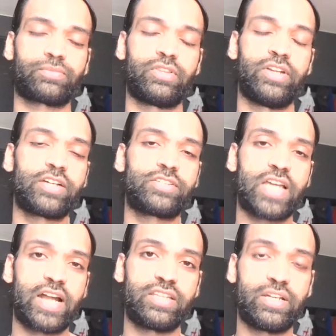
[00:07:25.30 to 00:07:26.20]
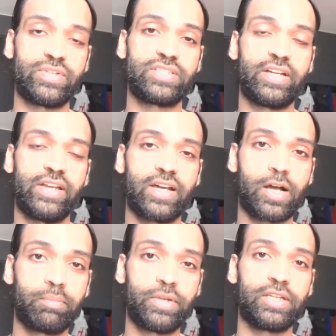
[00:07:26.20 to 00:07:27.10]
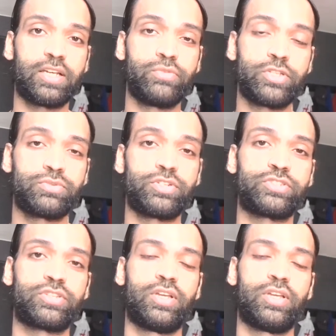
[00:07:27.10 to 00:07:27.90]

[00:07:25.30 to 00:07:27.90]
Dutch had their East India Company, which was